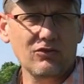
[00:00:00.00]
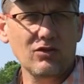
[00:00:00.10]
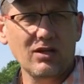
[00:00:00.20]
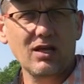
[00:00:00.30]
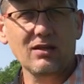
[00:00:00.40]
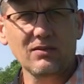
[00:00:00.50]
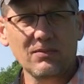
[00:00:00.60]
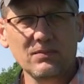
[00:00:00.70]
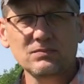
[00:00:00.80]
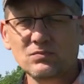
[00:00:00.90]

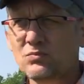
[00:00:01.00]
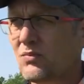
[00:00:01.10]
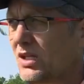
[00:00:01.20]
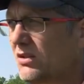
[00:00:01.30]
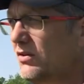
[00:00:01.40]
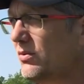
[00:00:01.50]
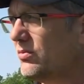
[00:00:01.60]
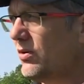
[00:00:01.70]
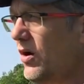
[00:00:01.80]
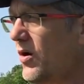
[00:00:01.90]
triticale. So
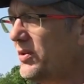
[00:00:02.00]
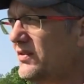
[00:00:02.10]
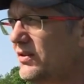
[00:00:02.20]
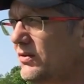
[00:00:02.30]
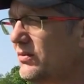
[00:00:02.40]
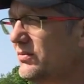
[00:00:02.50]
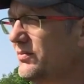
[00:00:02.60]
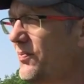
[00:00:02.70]
we're hoping to